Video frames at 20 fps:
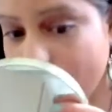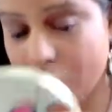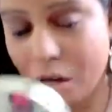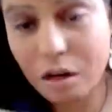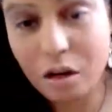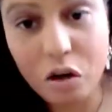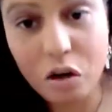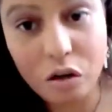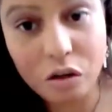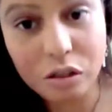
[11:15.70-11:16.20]

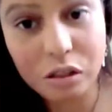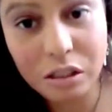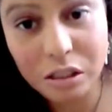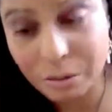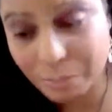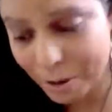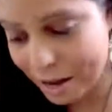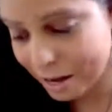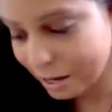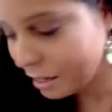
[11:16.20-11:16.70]
Oh,
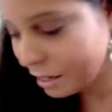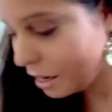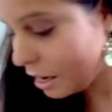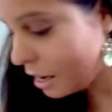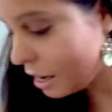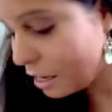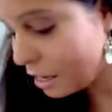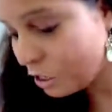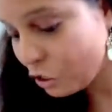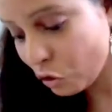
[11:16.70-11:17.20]
blend
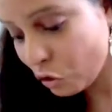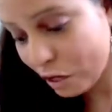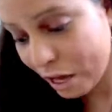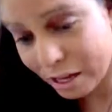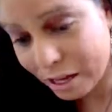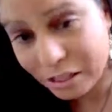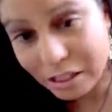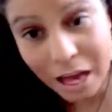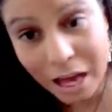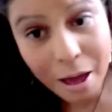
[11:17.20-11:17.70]
in. You
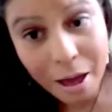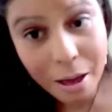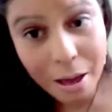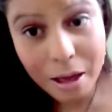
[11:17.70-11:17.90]
can